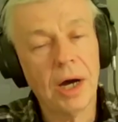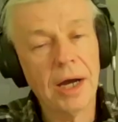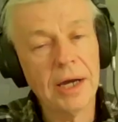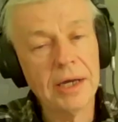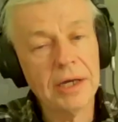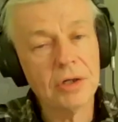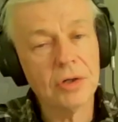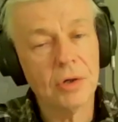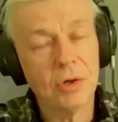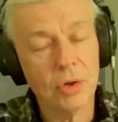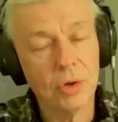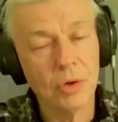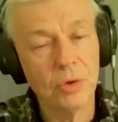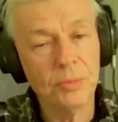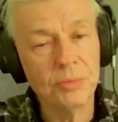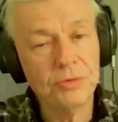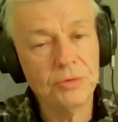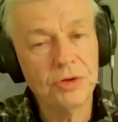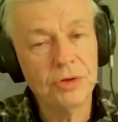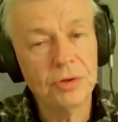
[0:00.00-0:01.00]
had
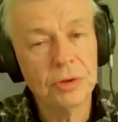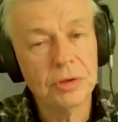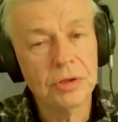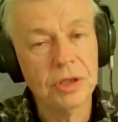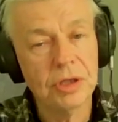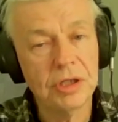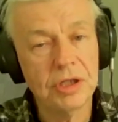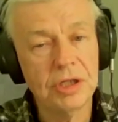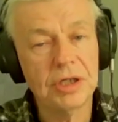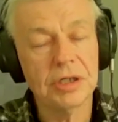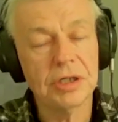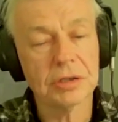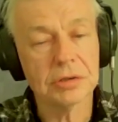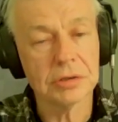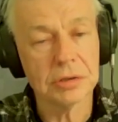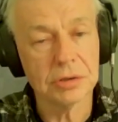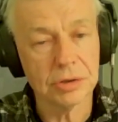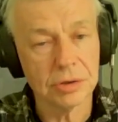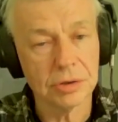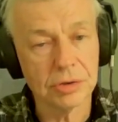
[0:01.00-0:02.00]
hoped that he had
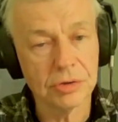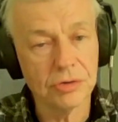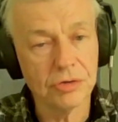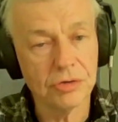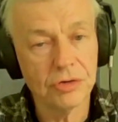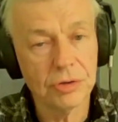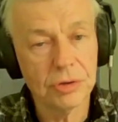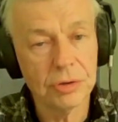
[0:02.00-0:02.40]
learned